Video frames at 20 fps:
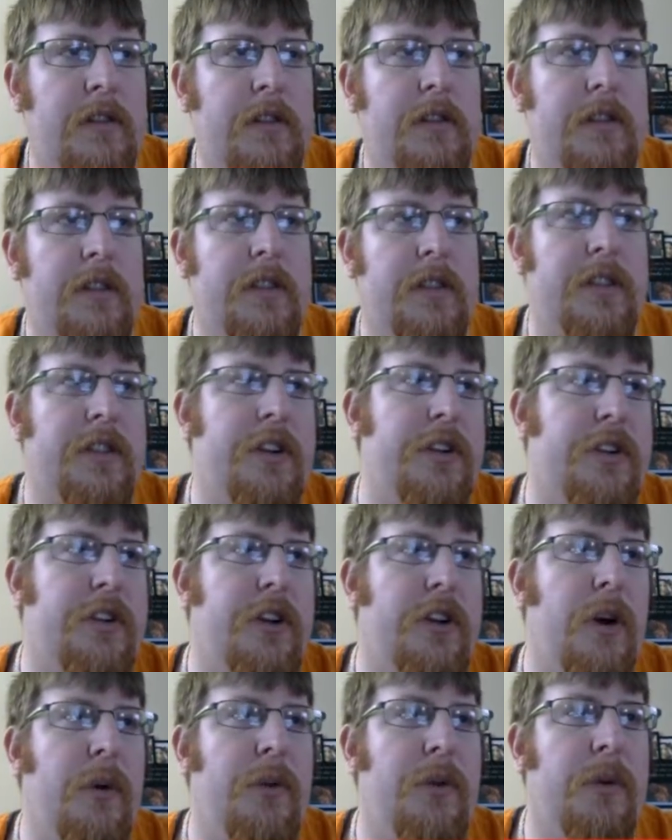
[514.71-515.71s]
Let's just
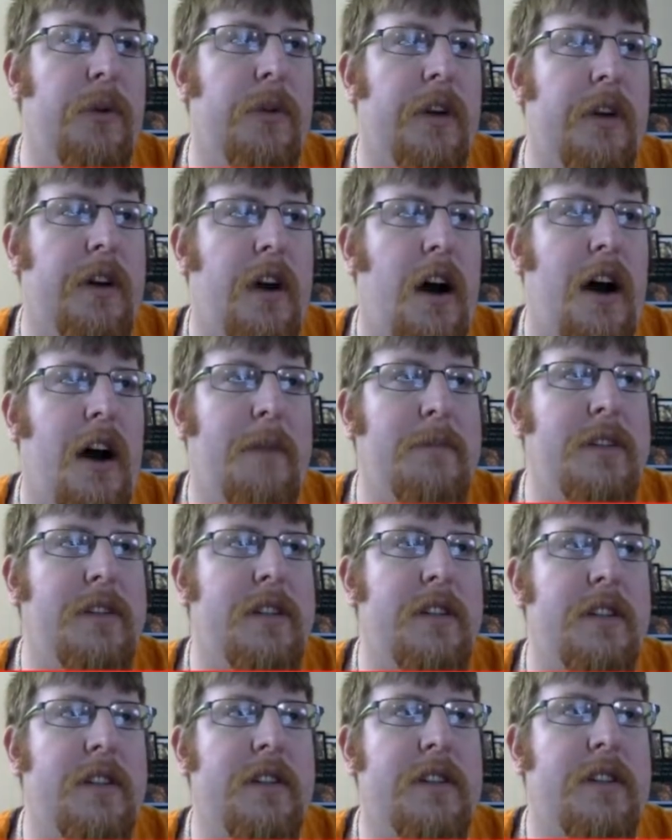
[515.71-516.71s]
go through the
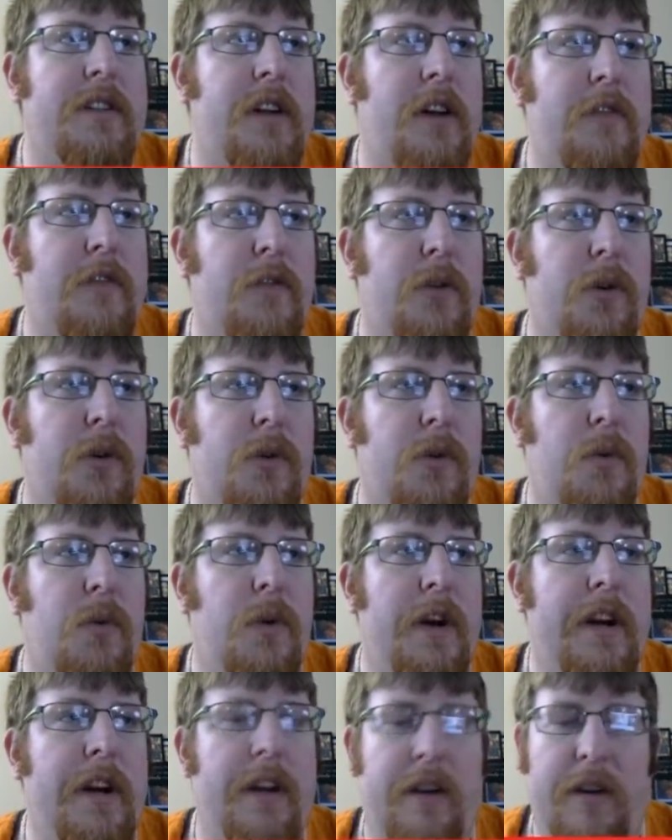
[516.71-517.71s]
commons and stuff real
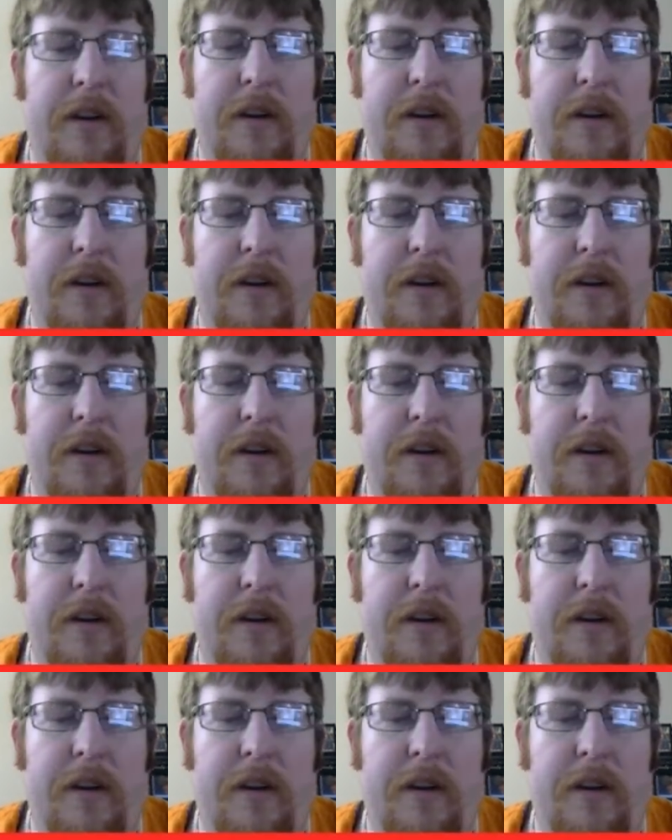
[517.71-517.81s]
quick.